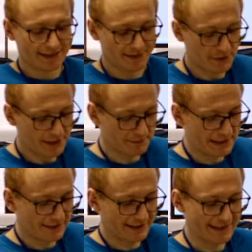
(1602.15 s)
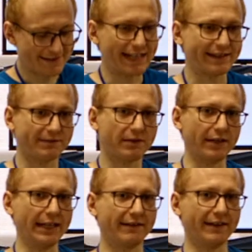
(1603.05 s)
The problem here is that
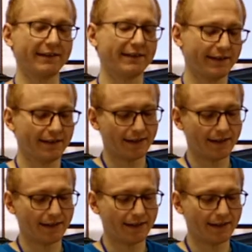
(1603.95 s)
Safari exists.